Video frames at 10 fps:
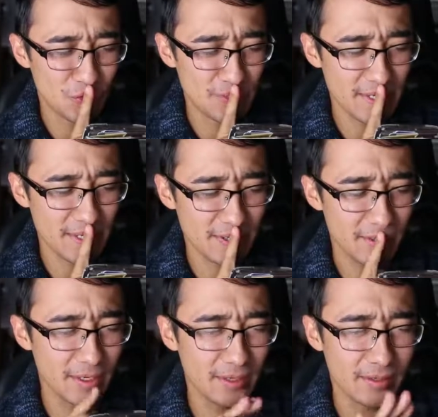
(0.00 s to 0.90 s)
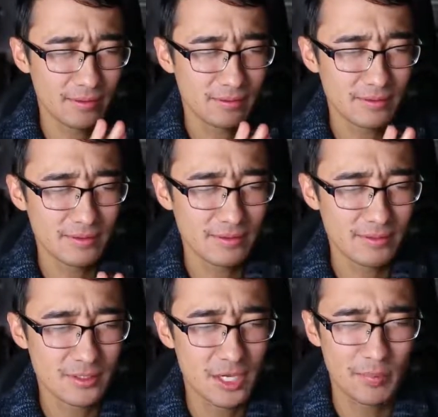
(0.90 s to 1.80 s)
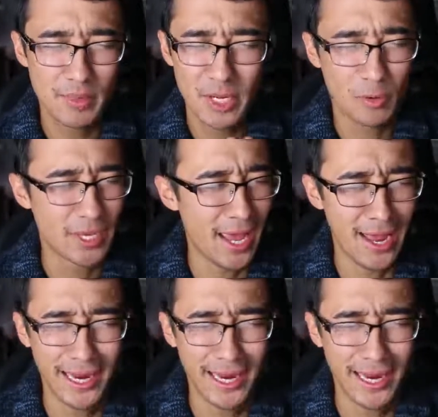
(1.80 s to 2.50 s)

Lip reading: don't say anything. It's gonna be okay.